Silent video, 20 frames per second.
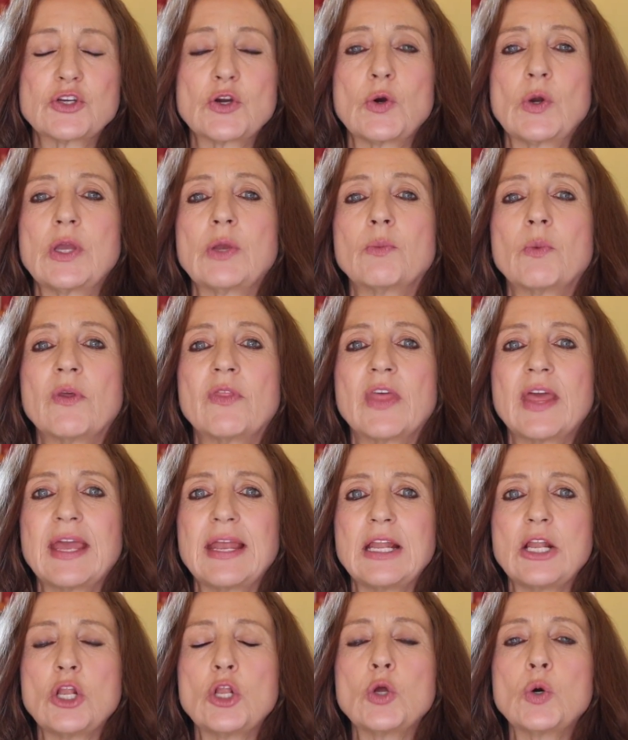going
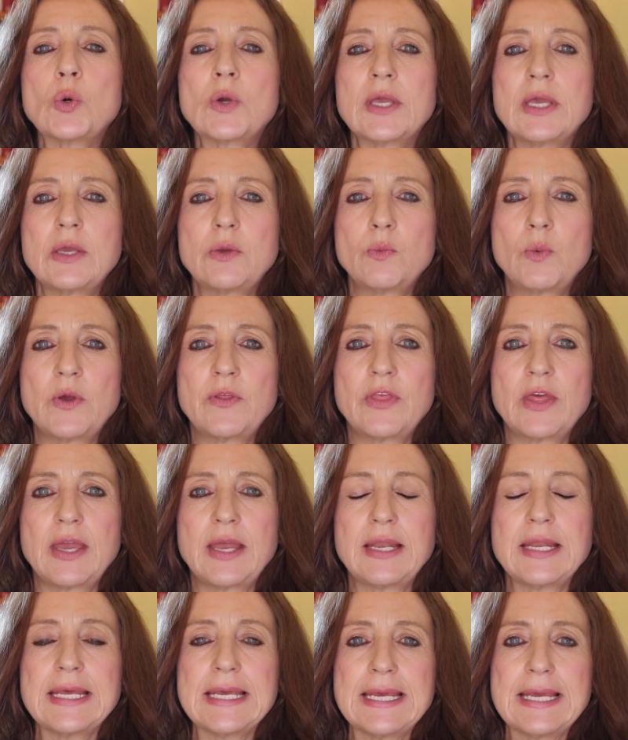within, looking
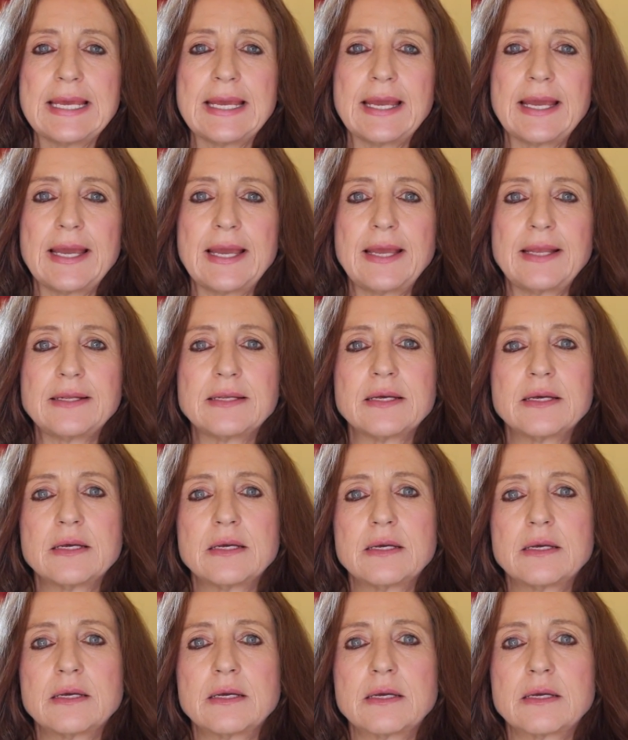within, and
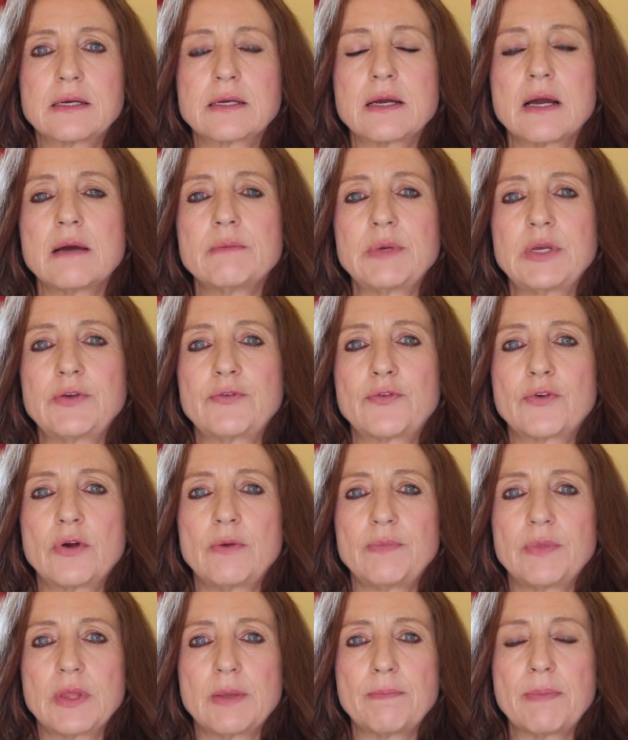coming
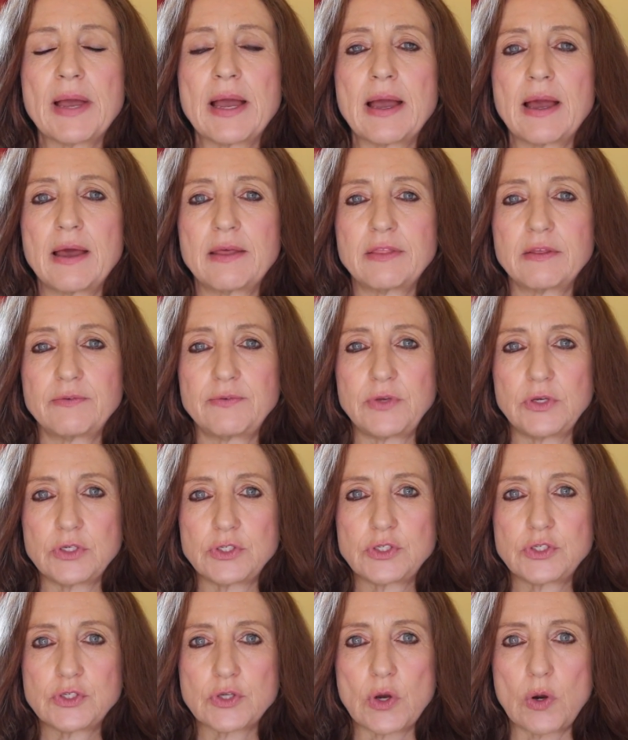from the path of your
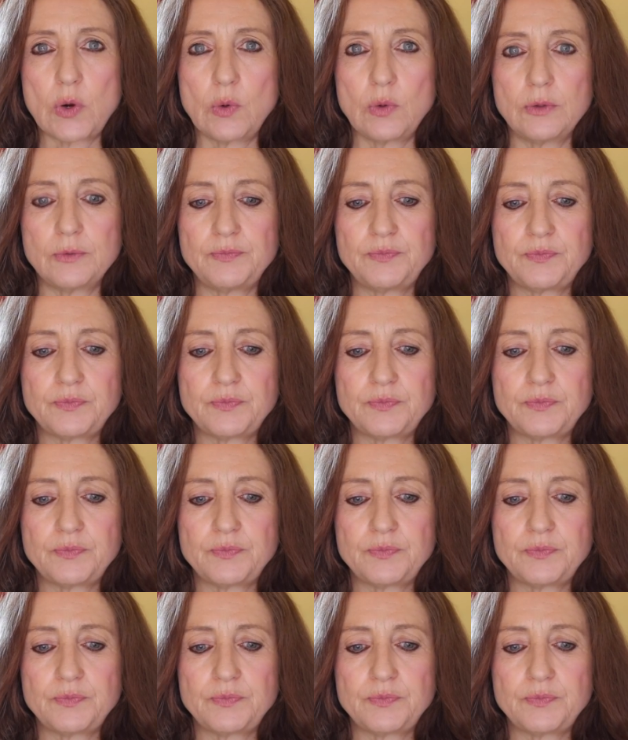soul.